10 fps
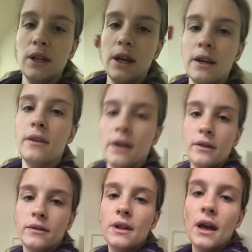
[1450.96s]
to head
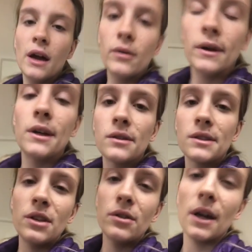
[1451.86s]
there now and I'll
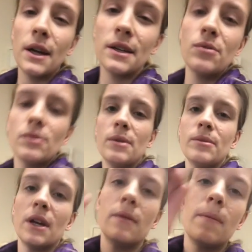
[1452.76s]
see you guys when I'm
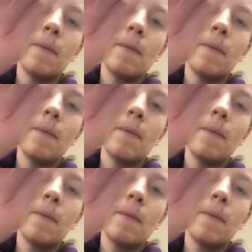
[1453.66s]
done.